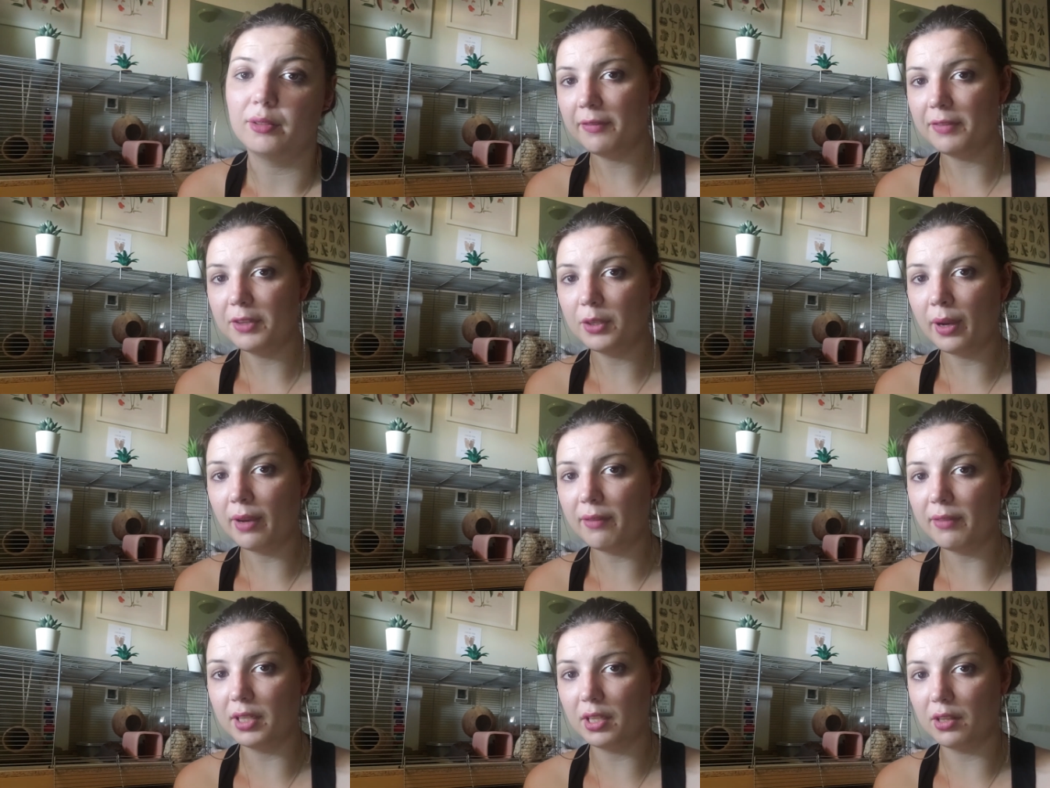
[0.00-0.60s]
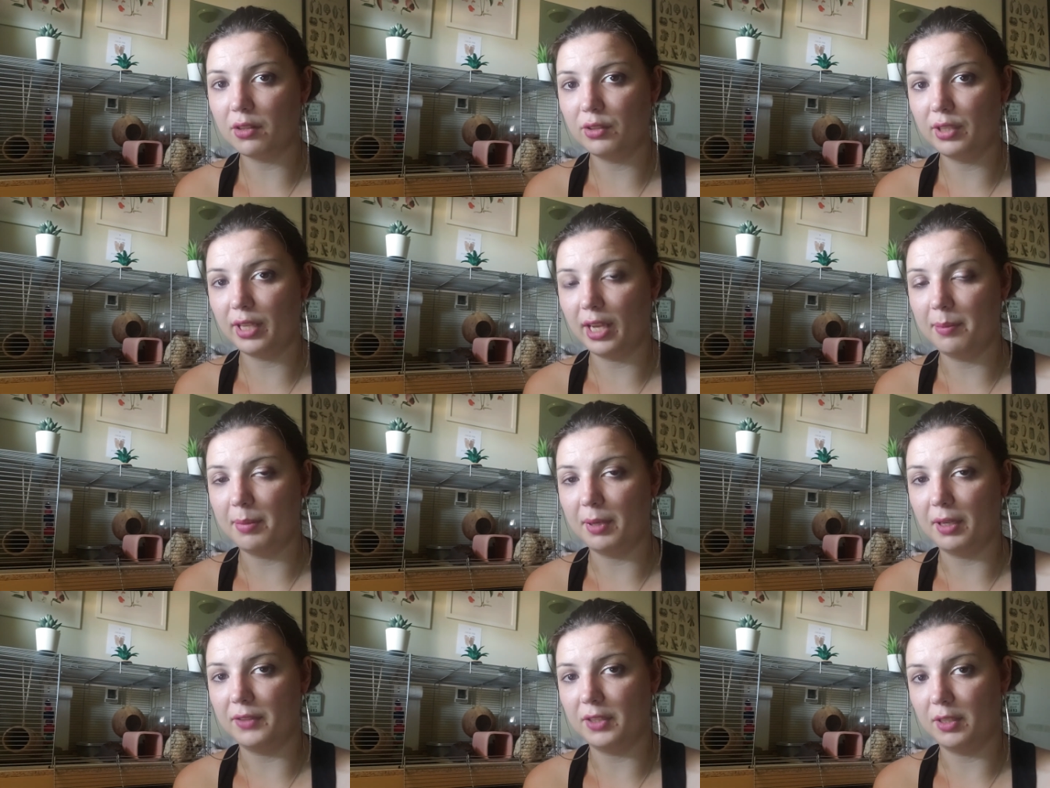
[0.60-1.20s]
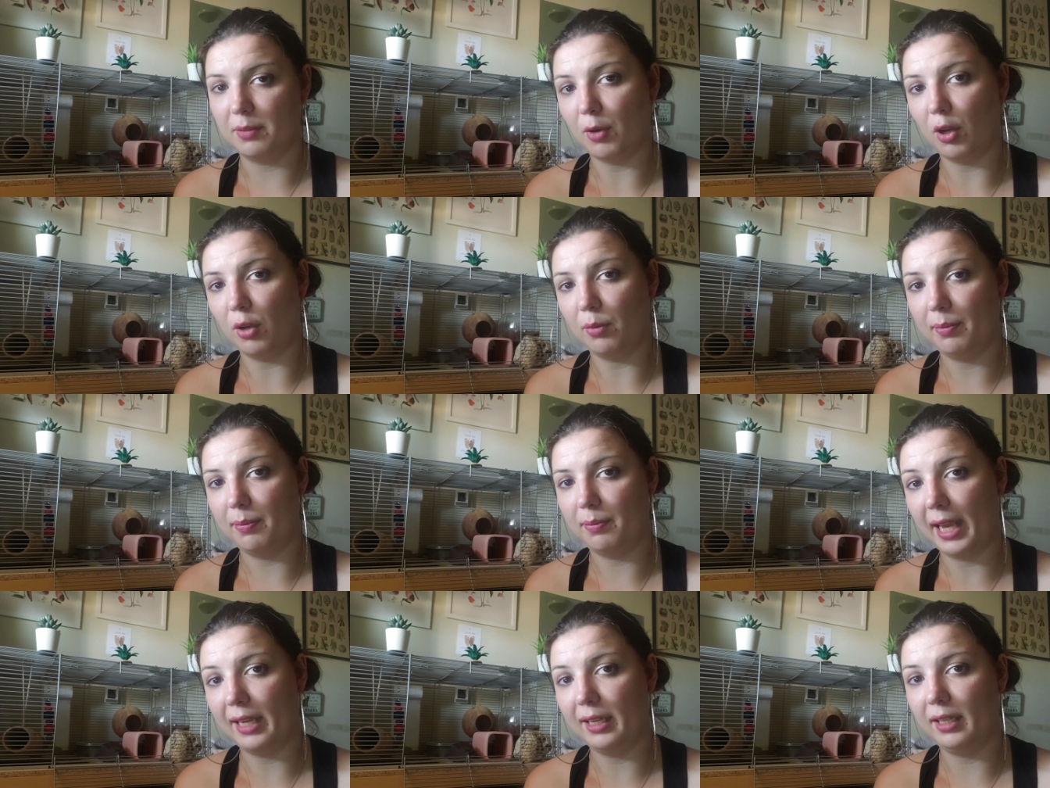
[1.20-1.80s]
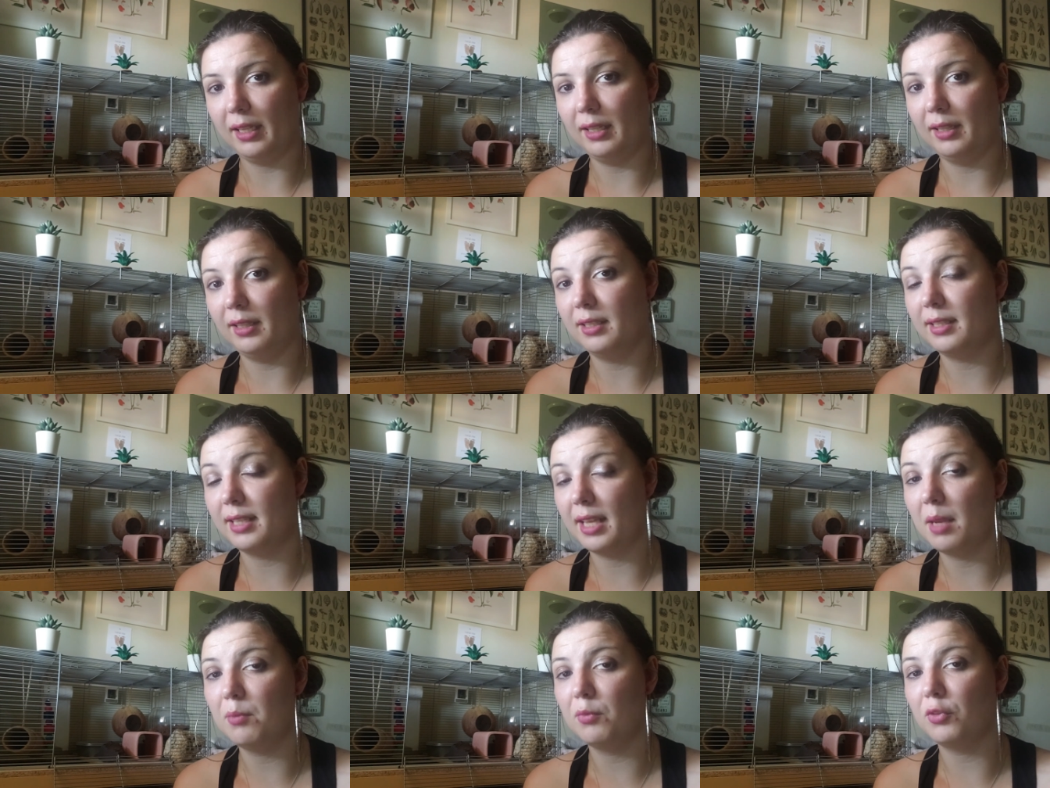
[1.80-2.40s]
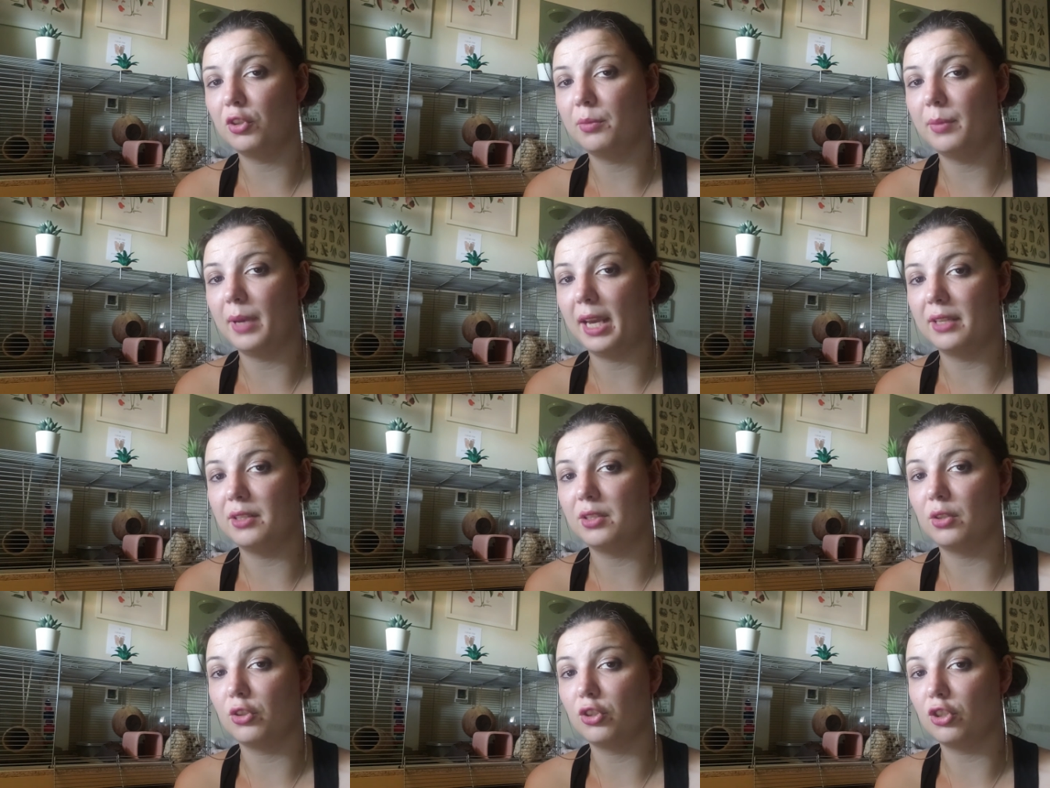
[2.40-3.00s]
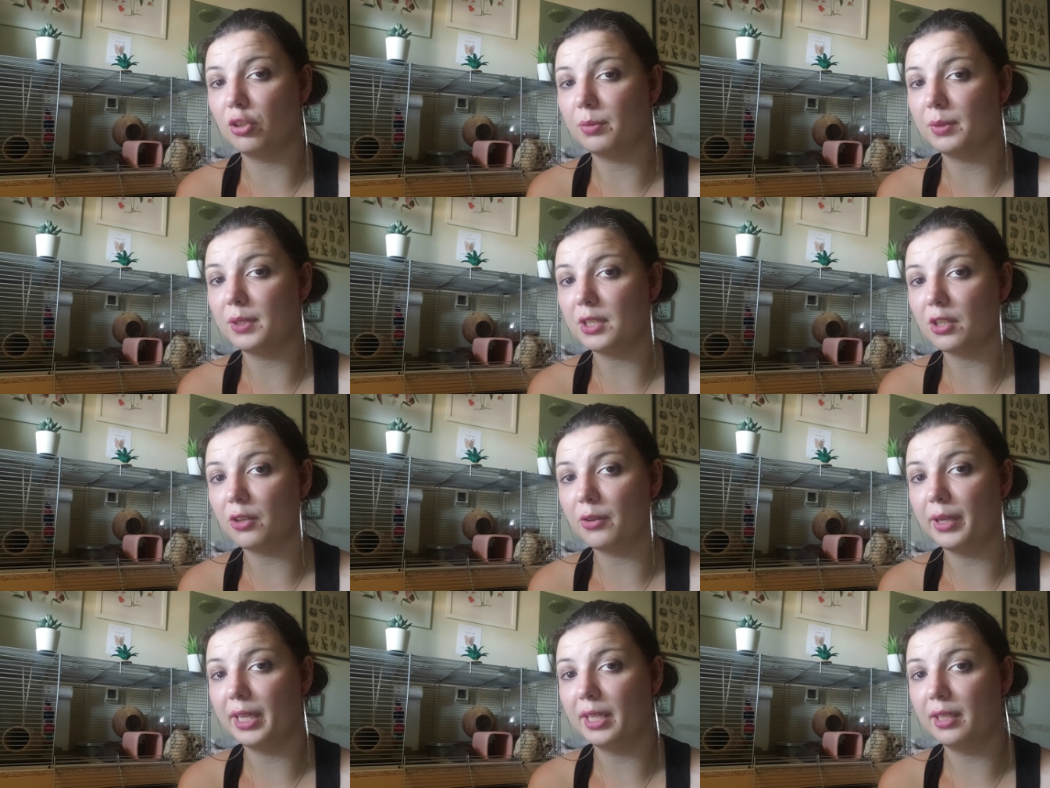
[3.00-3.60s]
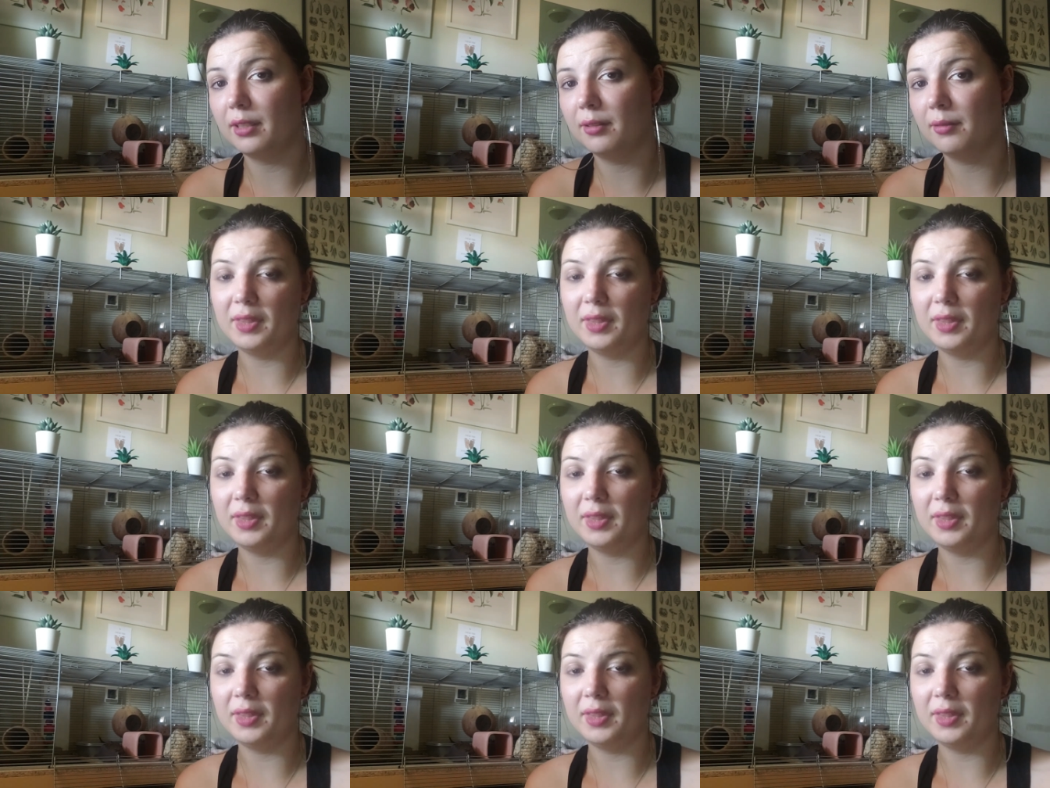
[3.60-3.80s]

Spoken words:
If you have another type of small pet in the same room as your gerbils are in,